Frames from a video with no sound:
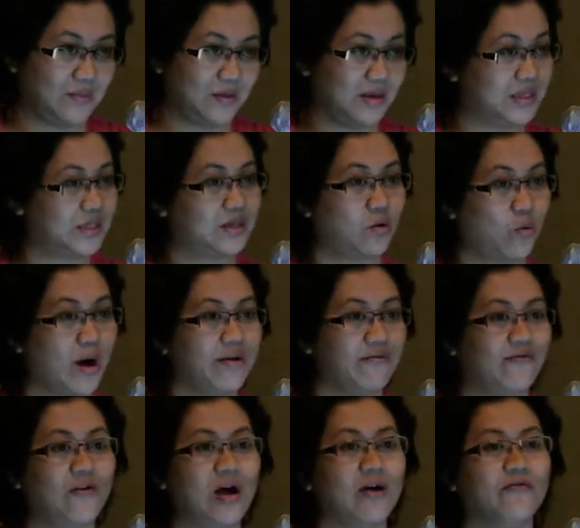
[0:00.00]
It's quite
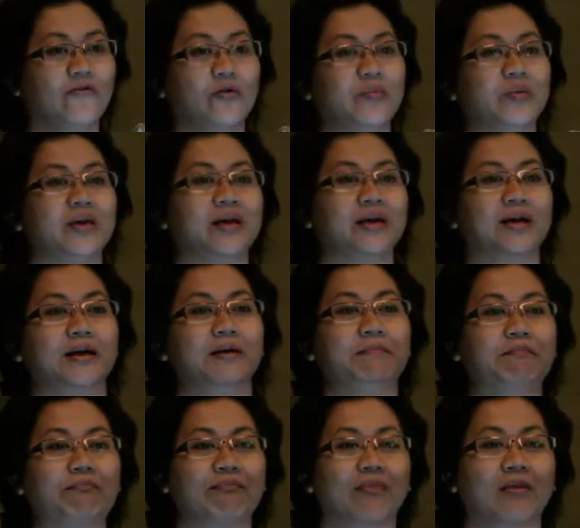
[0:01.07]
far from here,
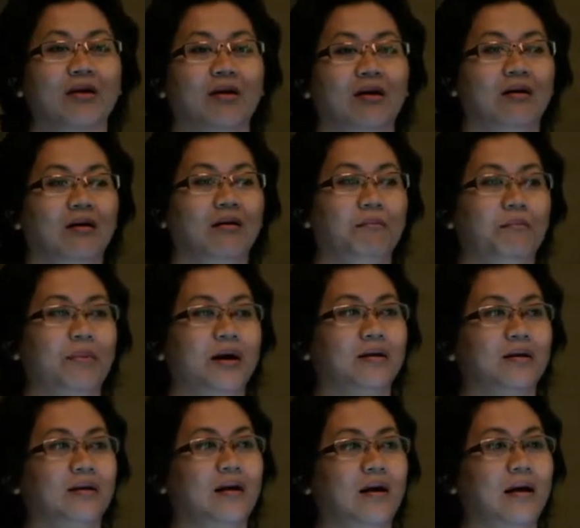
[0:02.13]
but
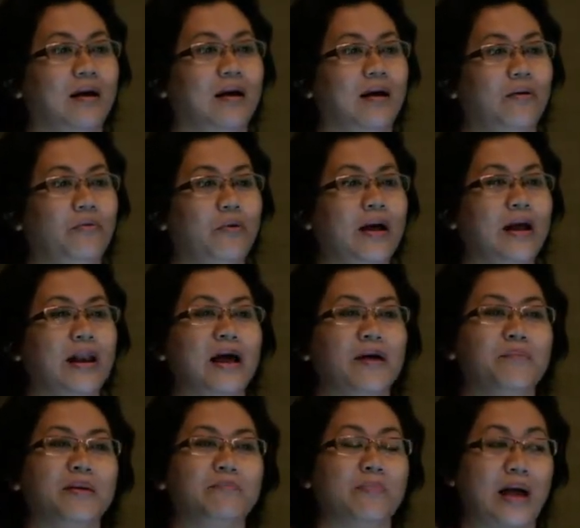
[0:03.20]
well,
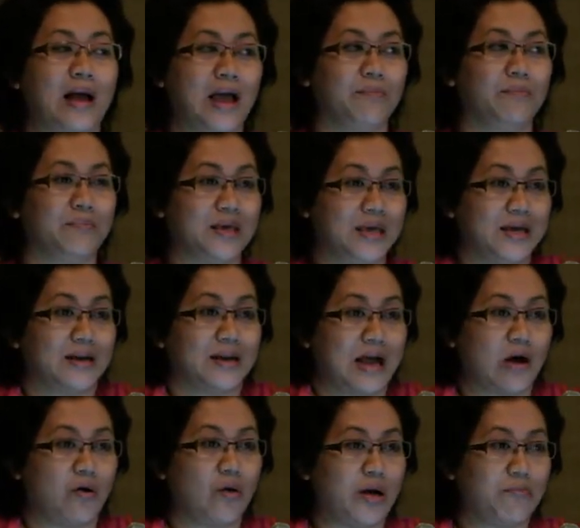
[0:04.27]
I'm here
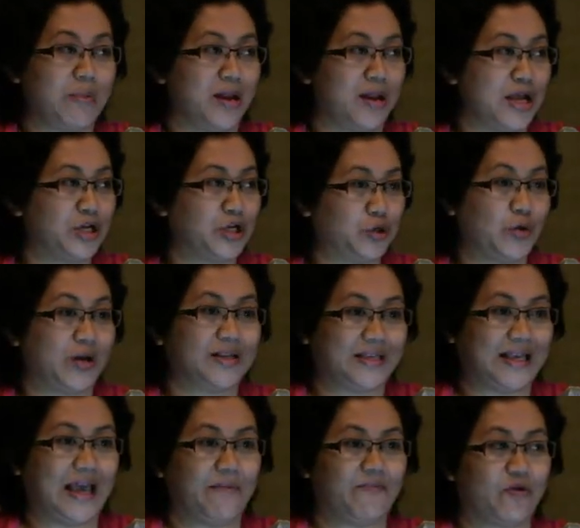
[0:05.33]
now. I managed to
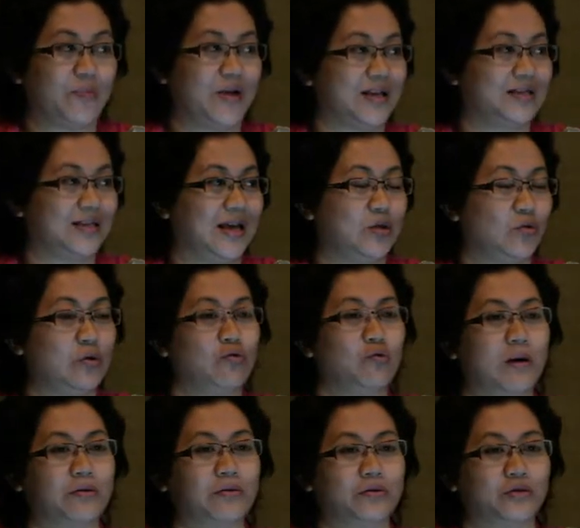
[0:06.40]
escape from SK Tuanku
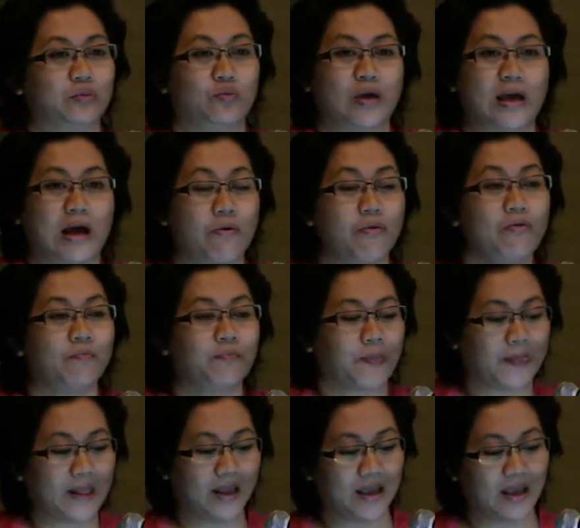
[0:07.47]
Bagus Sebuyau.
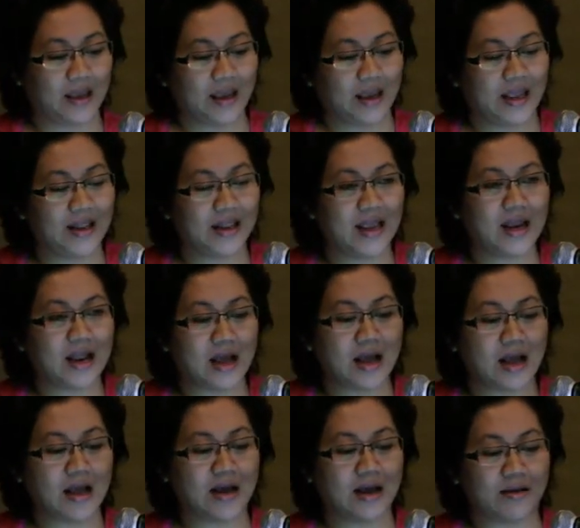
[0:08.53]
And then
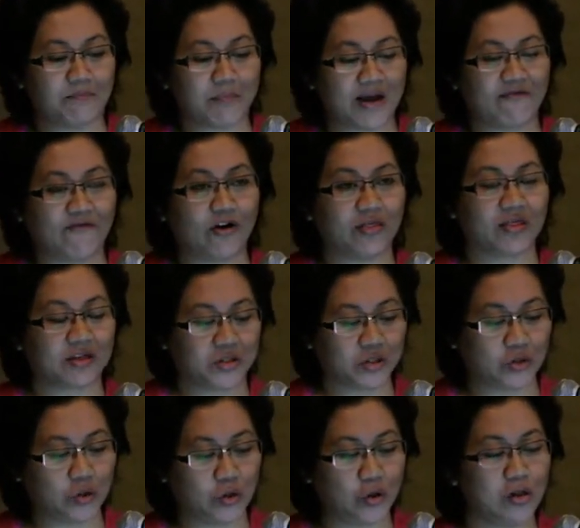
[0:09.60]
my fourth
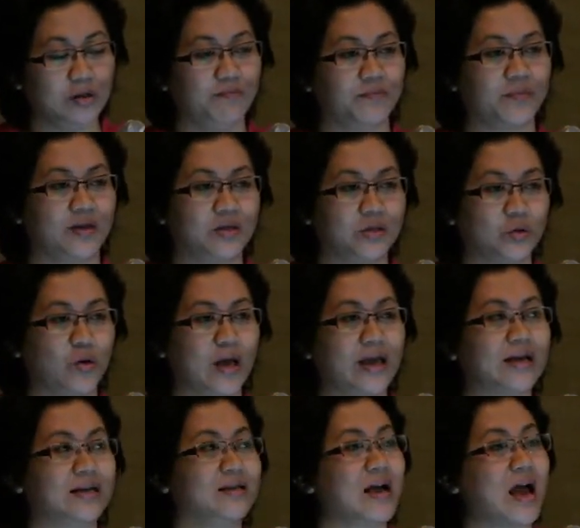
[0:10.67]
school, Sungai
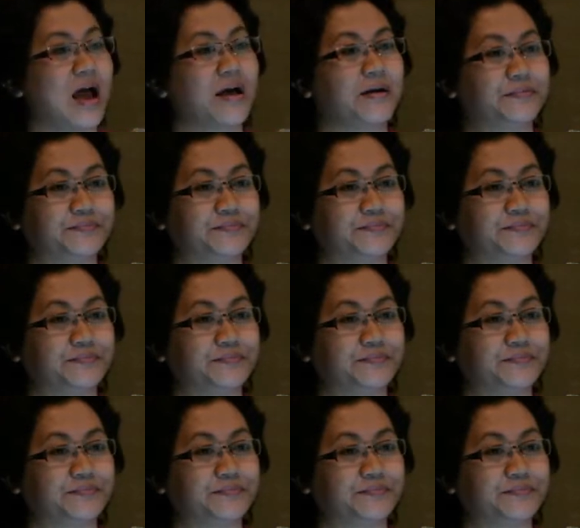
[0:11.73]
Kenyah.